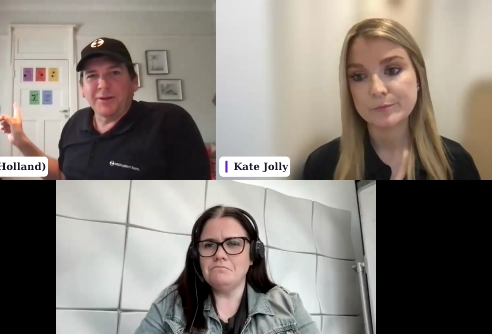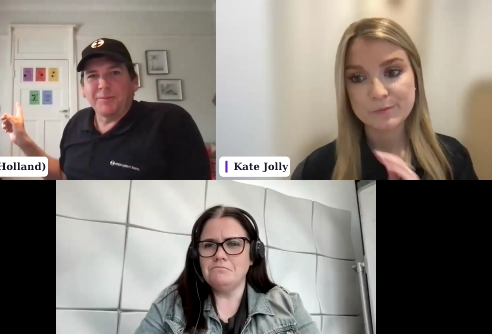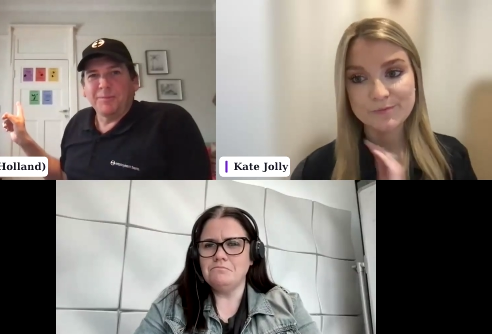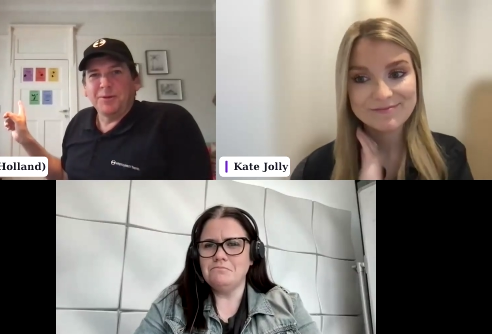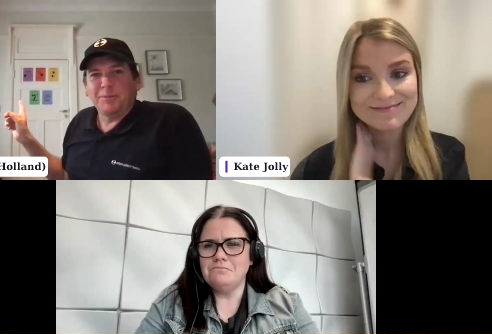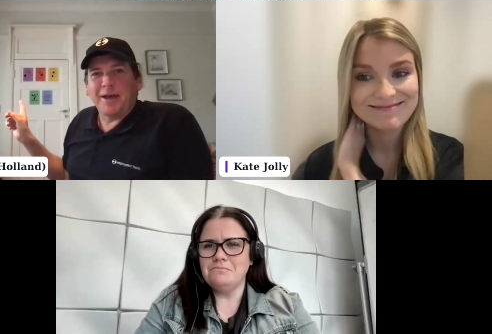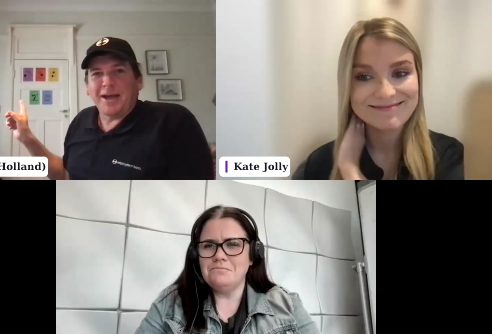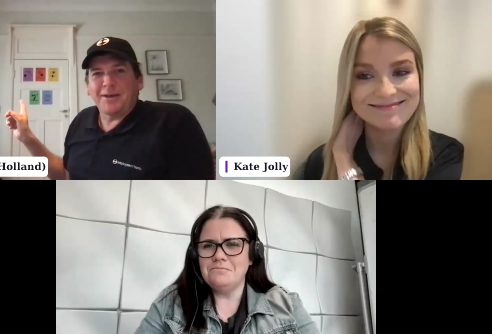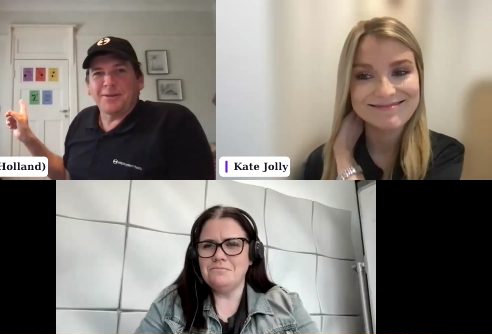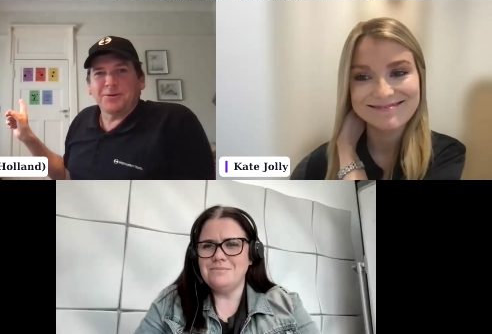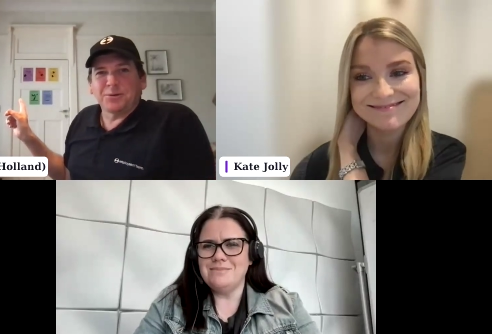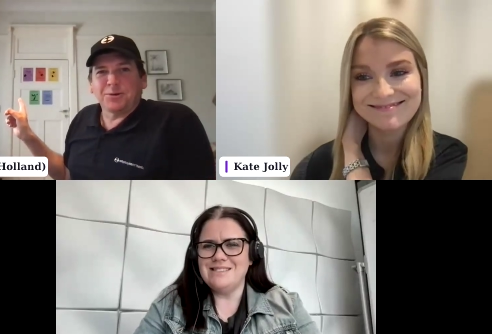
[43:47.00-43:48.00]
Speaker 1: on the, the
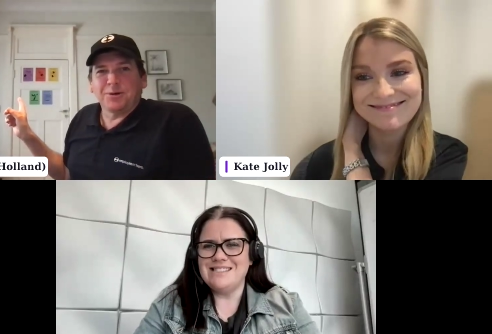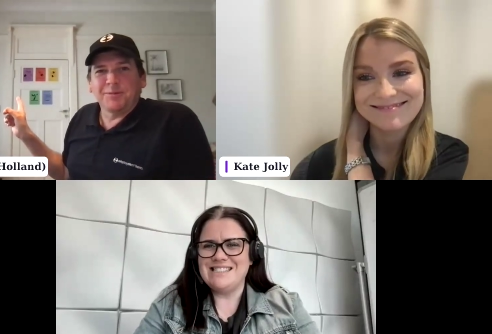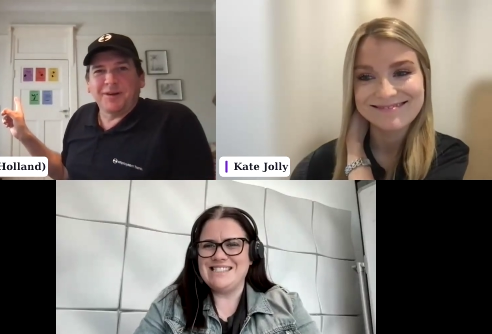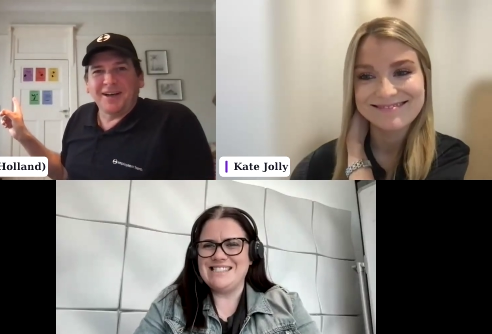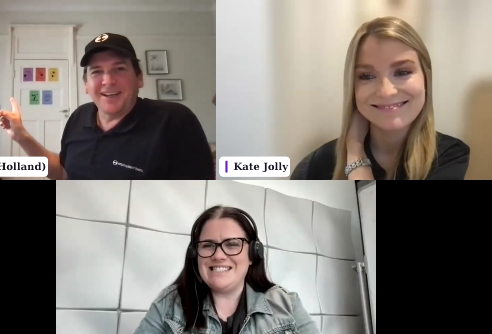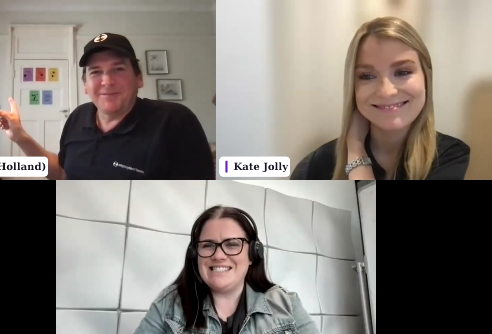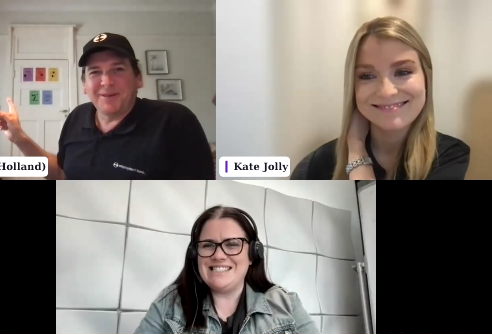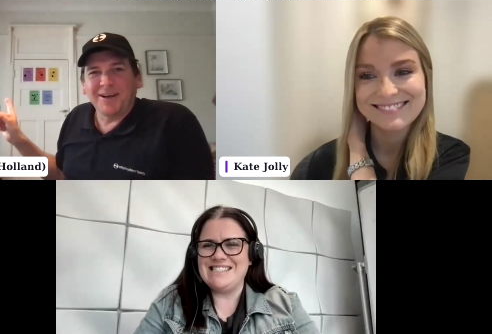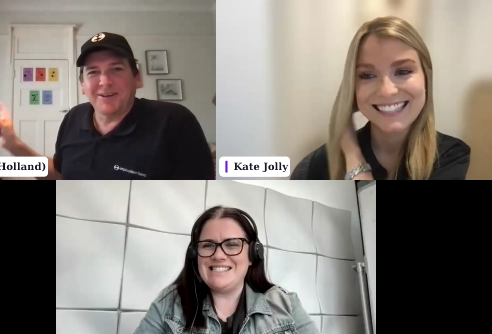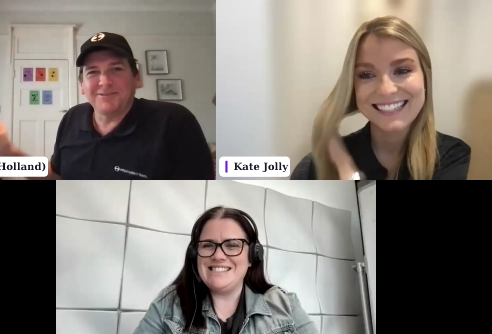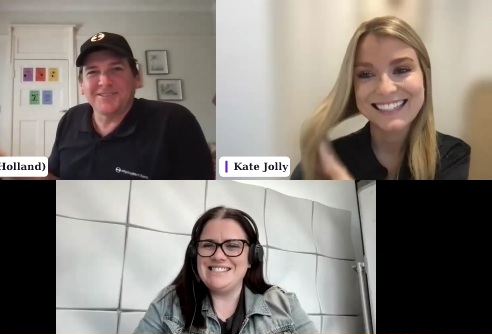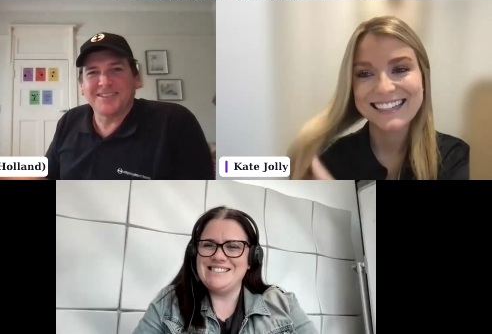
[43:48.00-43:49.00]
back of the door in my
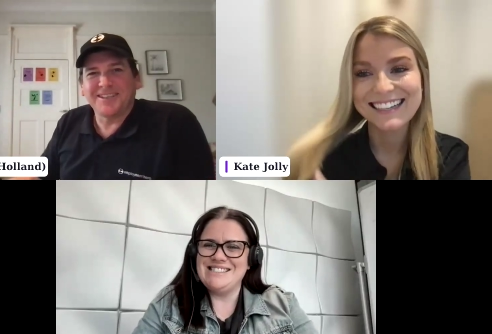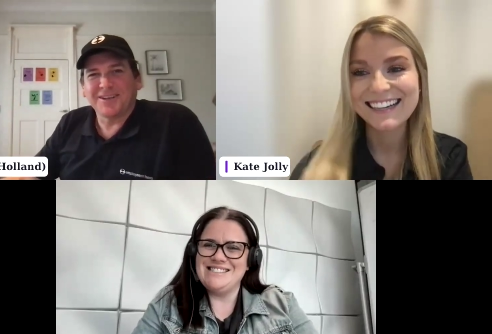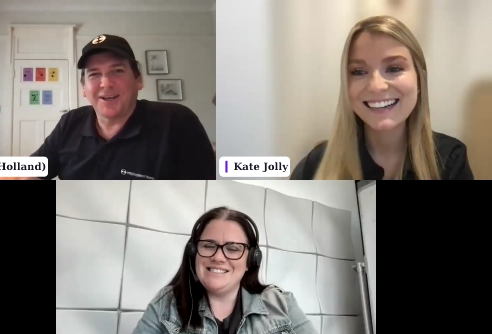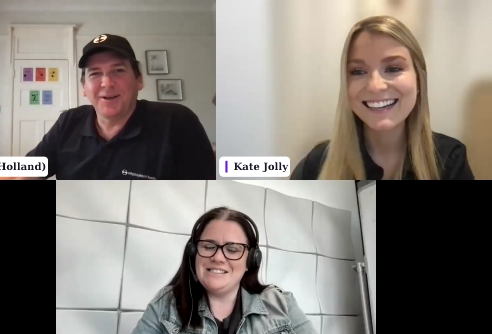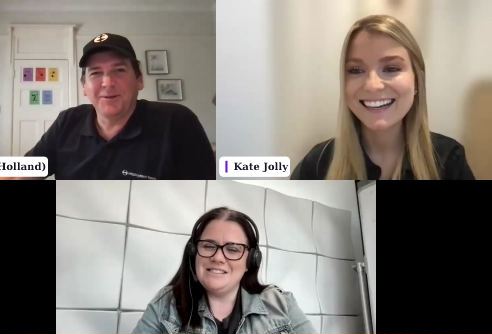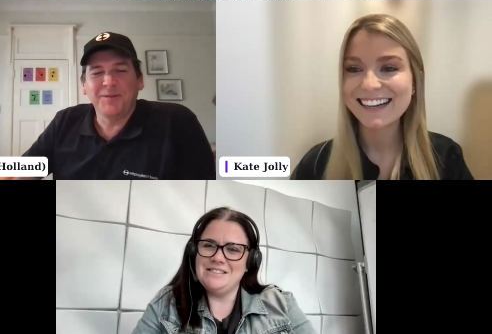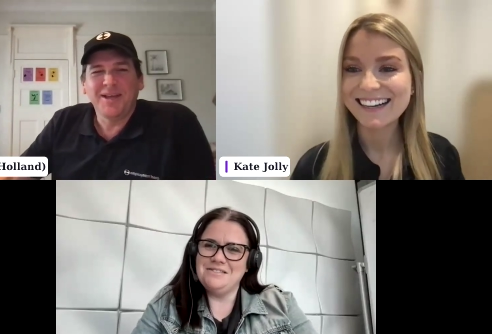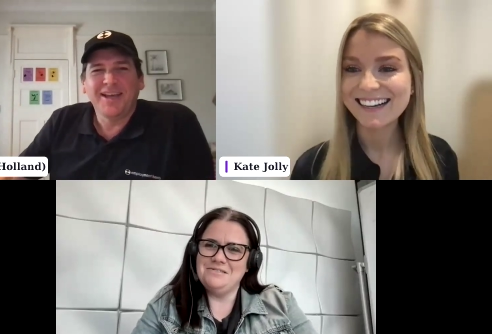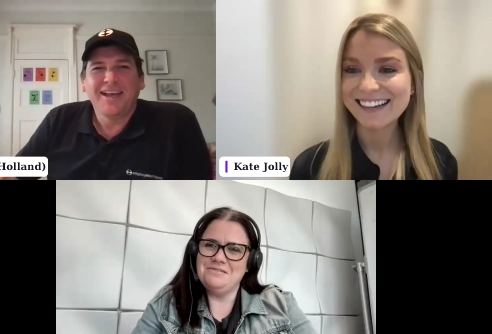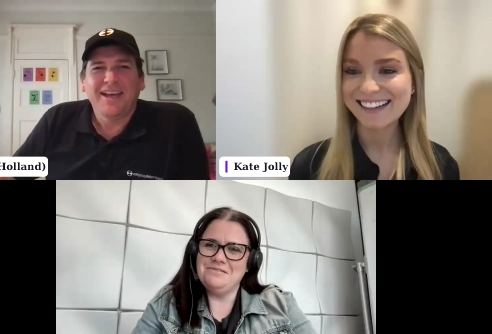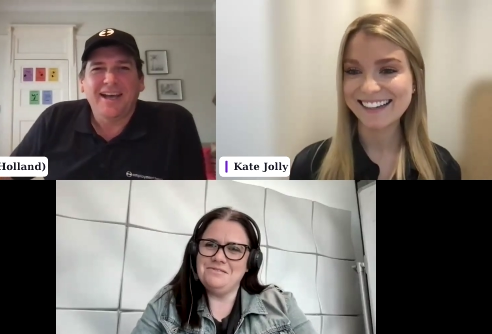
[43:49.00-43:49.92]
my office here at home.